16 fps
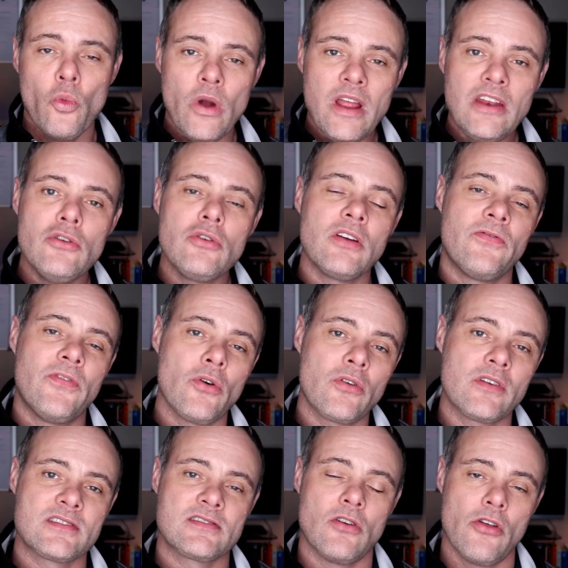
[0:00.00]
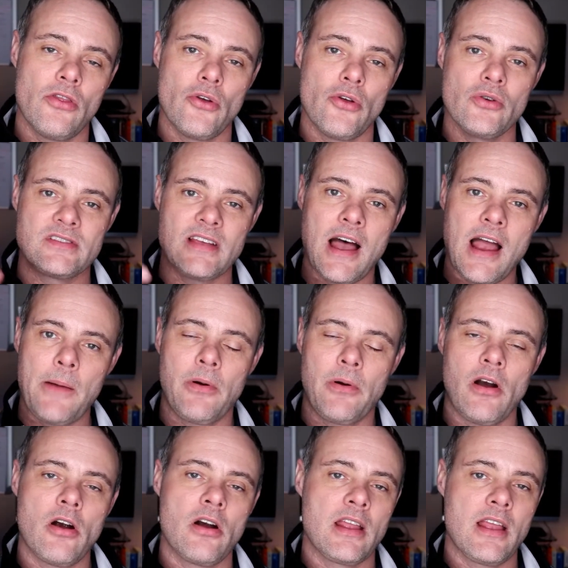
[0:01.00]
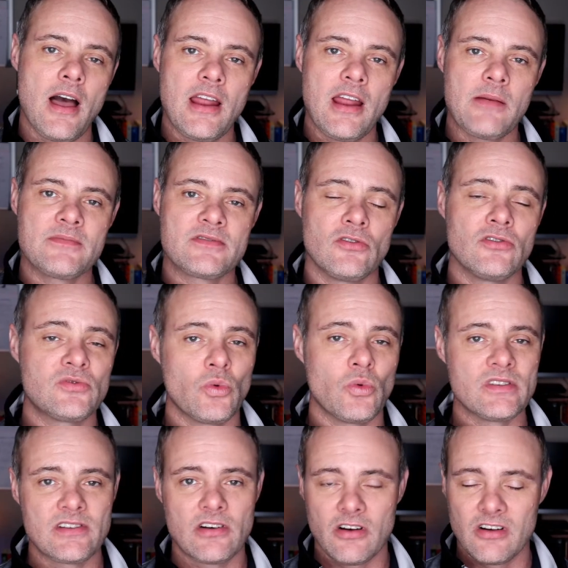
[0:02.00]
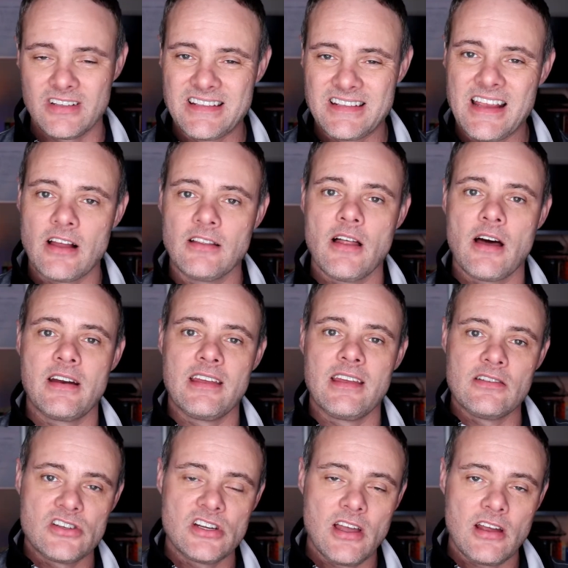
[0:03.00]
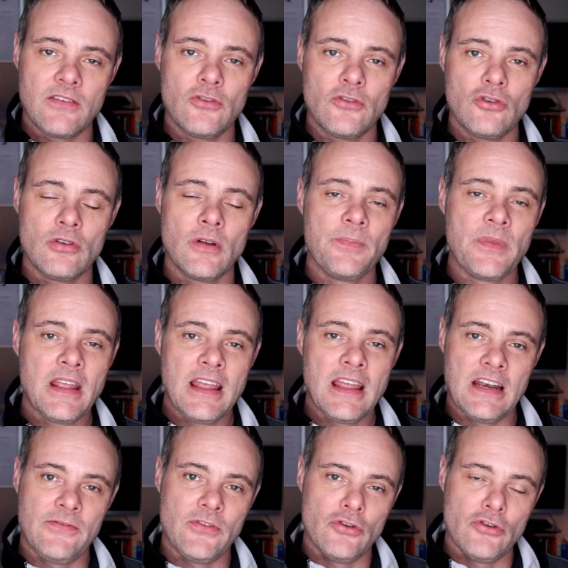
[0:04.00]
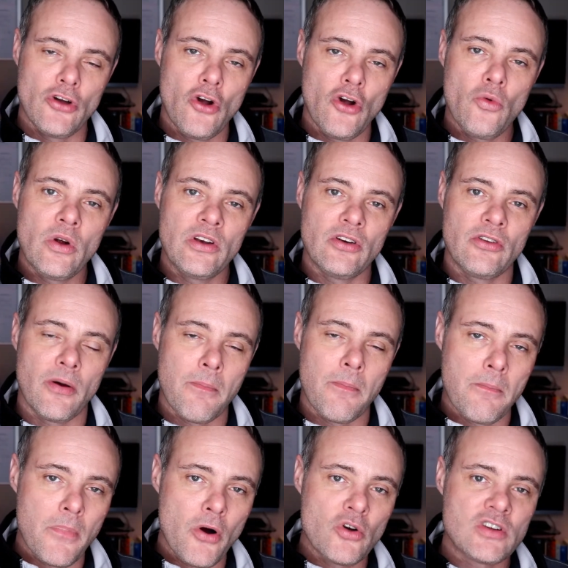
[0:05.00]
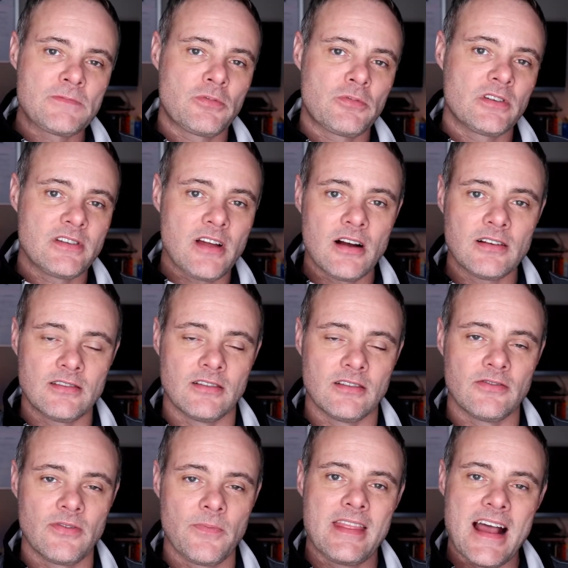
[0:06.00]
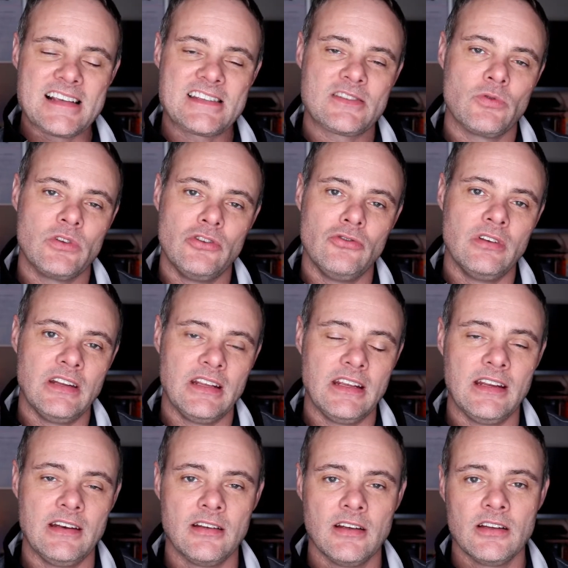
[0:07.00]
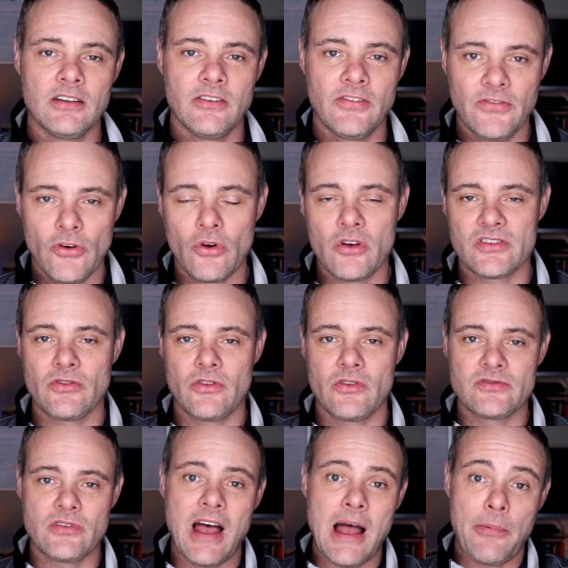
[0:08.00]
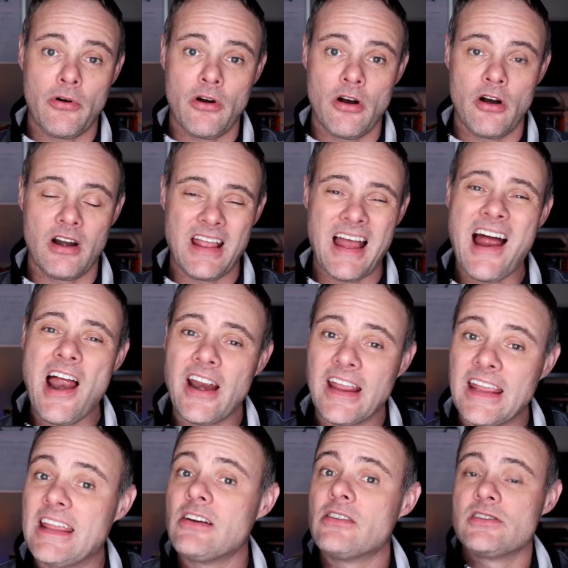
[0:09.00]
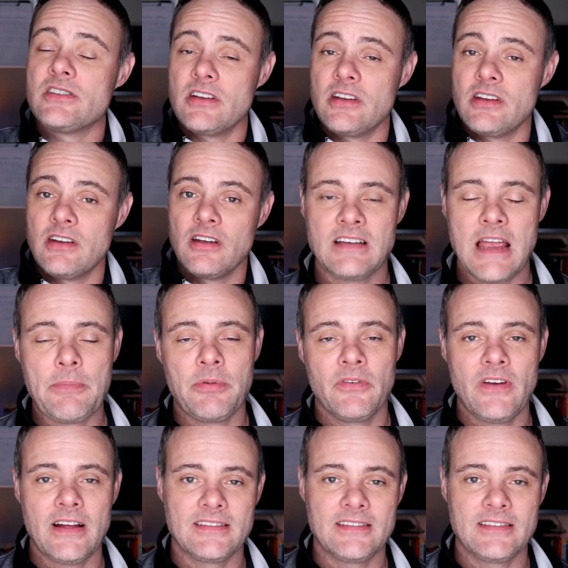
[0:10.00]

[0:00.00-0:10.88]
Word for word: when you can focus on those high priority items, those ones that are going to take a lot of energy out of you. And if you know when you're the most productive, that's when you need to focus on those high priority, high energy type of